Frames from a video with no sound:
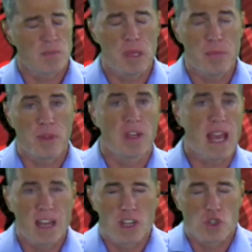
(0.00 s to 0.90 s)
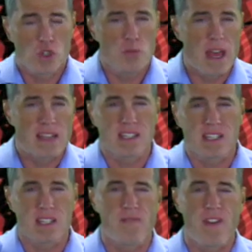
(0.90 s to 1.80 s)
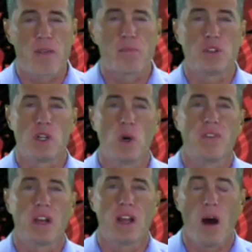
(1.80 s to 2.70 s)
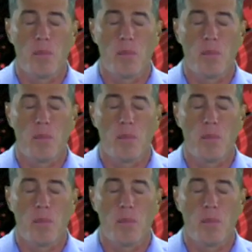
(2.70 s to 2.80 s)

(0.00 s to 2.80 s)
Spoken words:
people, again, assume that 65% overhead